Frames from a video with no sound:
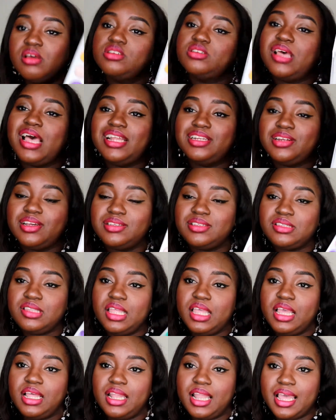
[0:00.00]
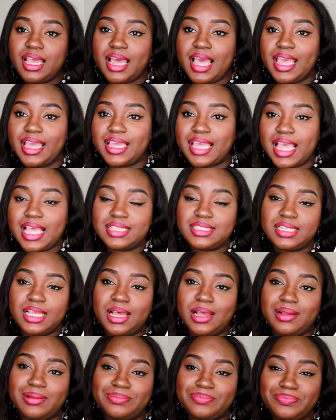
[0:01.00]
so I just think like I guess
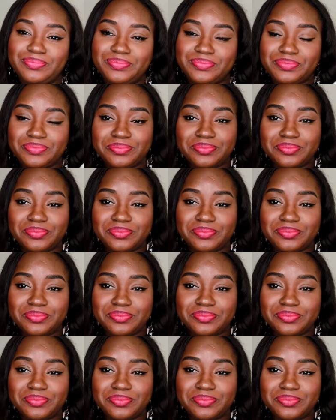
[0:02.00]
um